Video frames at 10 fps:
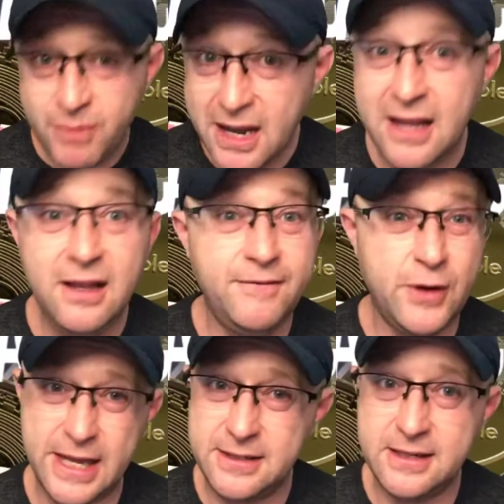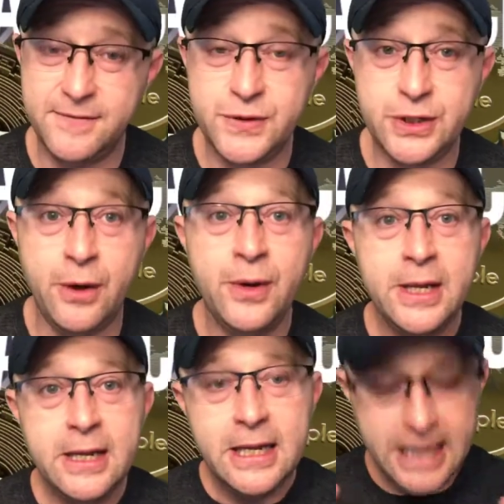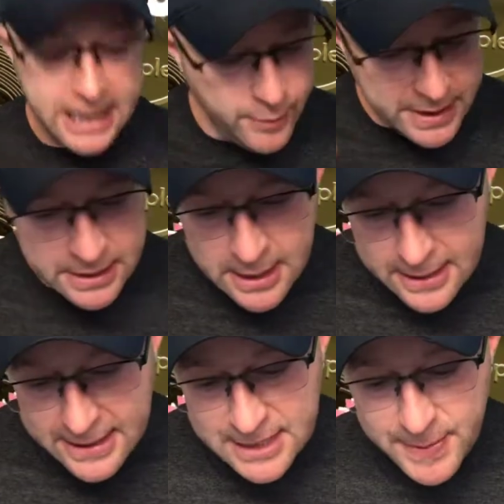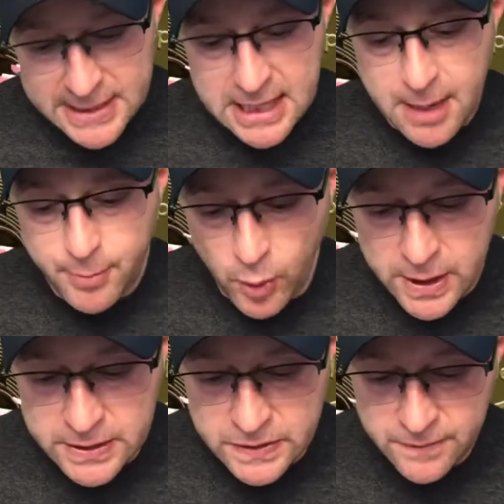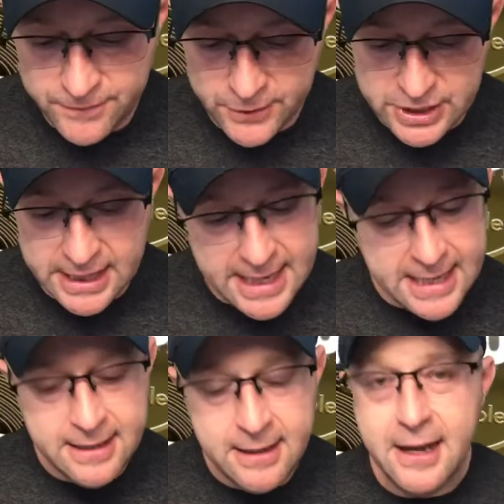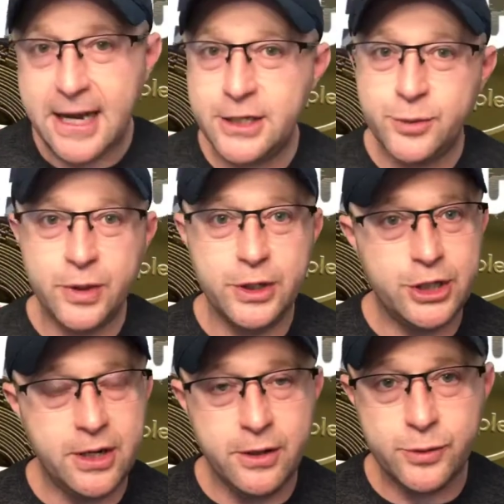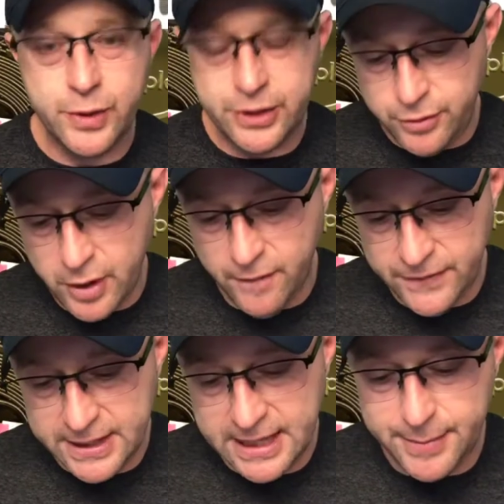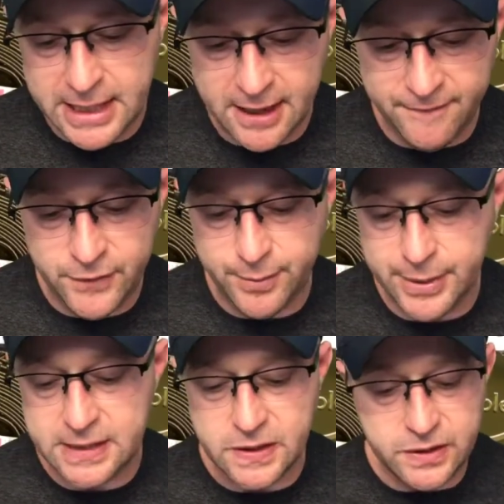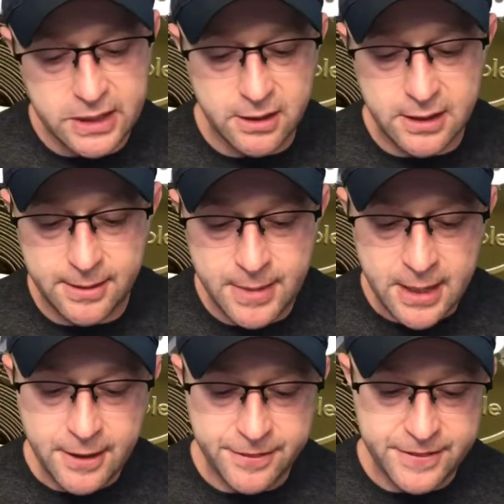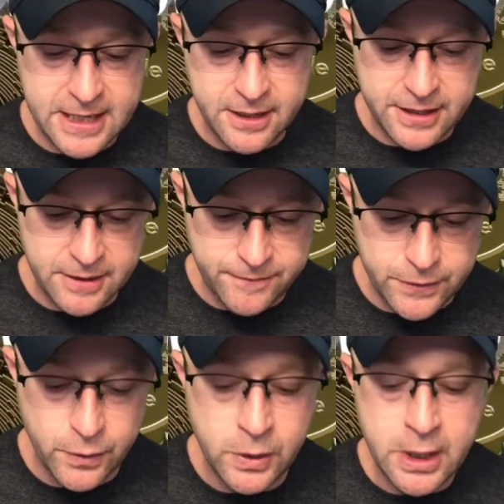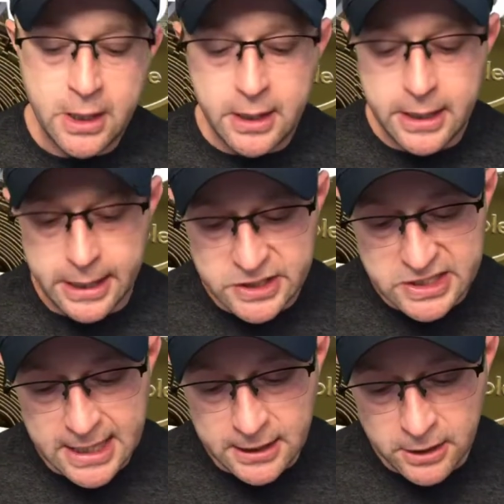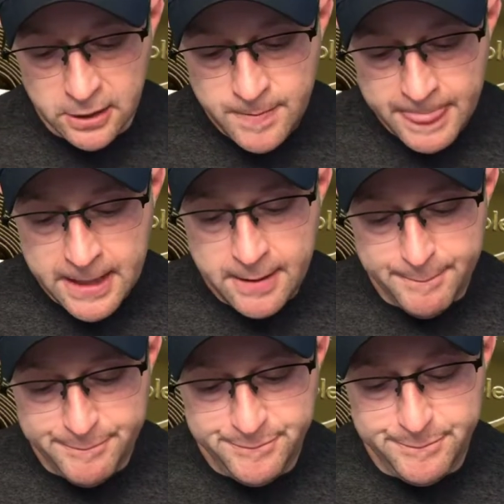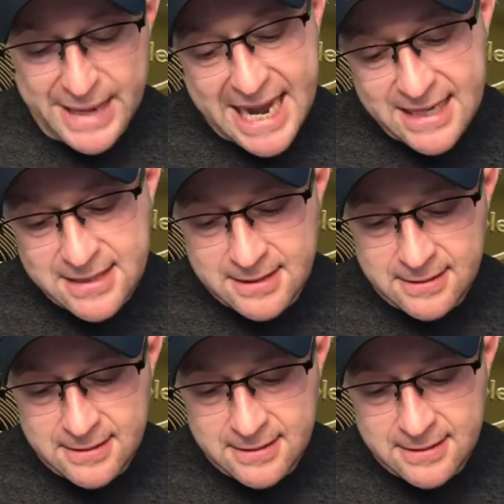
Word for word: I love all that stuff. So, anyways, that's my top ones for today. I just want to share those with you. Hopefully, they've been helpful, but it's Ethereum, Theta, Theta Fuel, uh, Stellar, BAT,